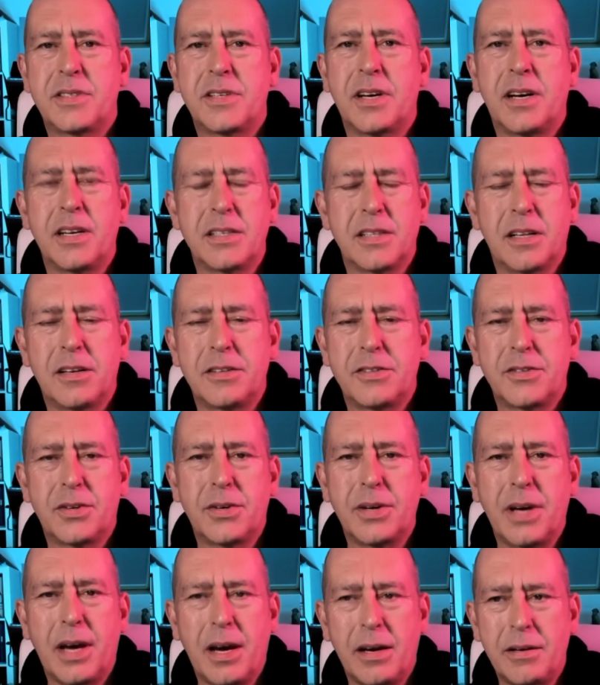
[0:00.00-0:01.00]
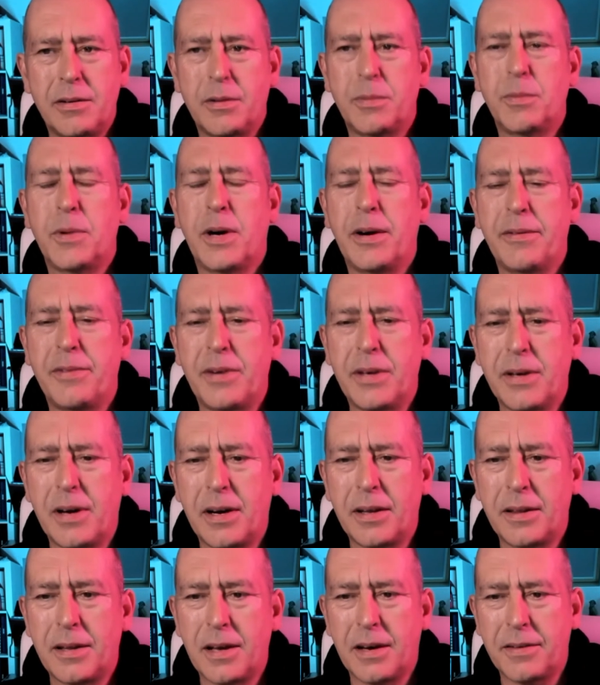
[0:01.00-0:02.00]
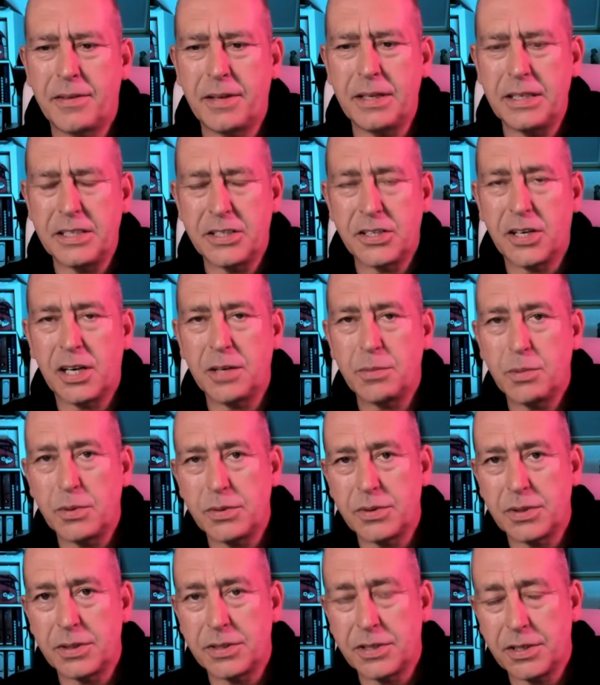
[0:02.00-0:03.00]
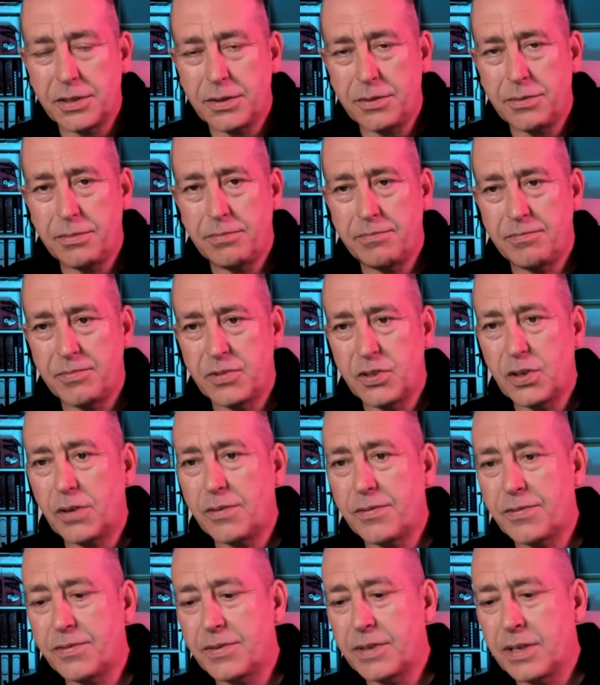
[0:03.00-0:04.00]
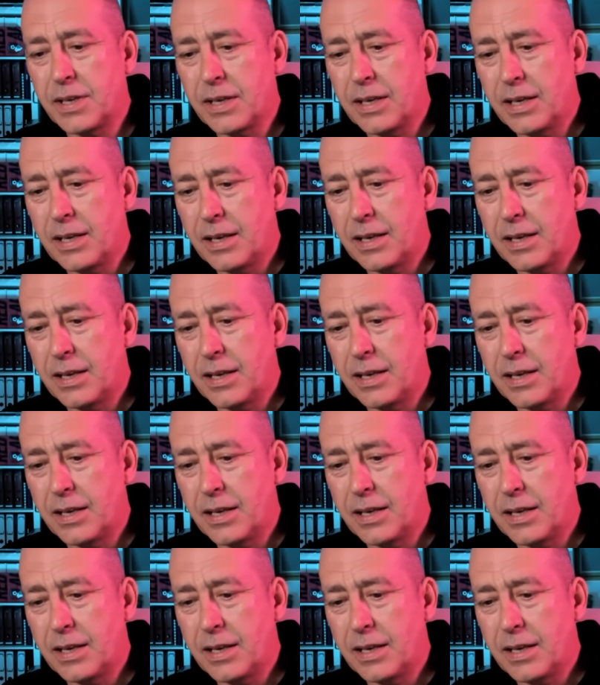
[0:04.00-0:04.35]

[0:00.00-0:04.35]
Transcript: tyres like Toyo and what have you, I think the sidewalls are too soft